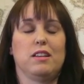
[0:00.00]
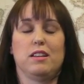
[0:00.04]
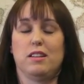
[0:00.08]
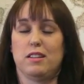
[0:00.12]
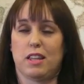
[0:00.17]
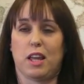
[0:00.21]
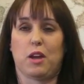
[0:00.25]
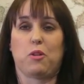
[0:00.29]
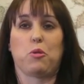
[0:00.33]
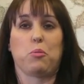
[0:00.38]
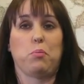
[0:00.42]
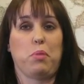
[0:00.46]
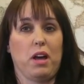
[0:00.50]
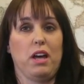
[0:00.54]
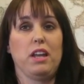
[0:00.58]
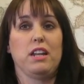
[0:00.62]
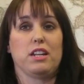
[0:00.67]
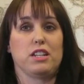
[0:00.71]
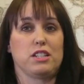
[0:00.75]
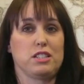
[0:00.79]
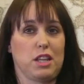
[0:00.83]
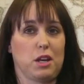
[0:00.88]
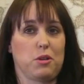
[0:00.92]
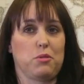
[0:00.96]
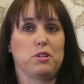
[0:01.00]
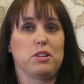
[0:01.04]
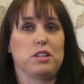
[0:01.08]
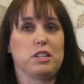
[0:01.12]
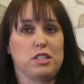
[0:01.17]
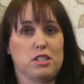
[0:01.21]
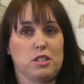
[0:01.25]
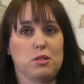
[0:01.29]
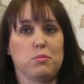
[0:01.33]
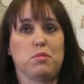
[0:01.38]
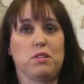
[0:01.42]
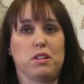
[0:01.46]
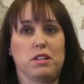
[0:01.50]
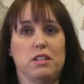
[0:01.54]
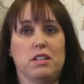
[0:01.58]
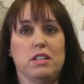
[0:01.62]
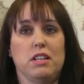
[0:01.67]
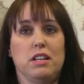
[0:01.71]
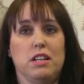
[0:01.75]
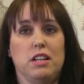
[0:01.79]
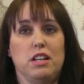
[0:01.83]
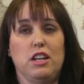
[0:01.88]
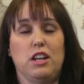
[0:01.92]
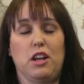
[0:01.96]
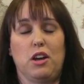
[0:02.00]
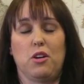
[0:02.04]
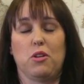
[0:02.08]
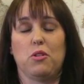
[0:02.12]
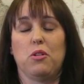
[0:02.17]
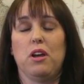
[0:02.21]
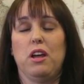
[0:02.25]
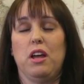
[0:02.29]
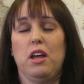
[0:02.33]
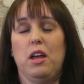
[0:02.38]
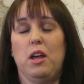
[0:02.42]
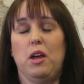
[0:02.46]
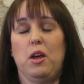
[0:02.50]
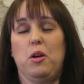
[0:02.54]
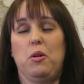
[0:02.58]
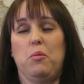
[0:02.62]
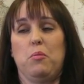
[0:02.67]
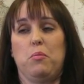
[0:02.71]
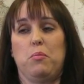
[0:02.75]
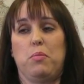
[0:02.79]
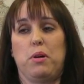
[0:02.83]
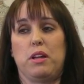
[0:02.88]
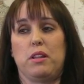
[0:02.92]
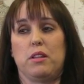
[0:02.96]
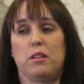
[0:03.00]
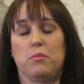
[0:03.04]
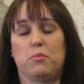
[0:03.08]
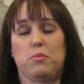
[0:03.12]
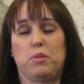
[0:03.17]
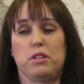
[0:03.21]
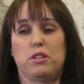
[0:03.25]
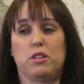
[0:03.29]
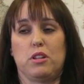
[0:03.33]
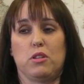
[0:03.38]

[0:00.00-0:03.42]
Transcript: they were punished, they were disciplined, but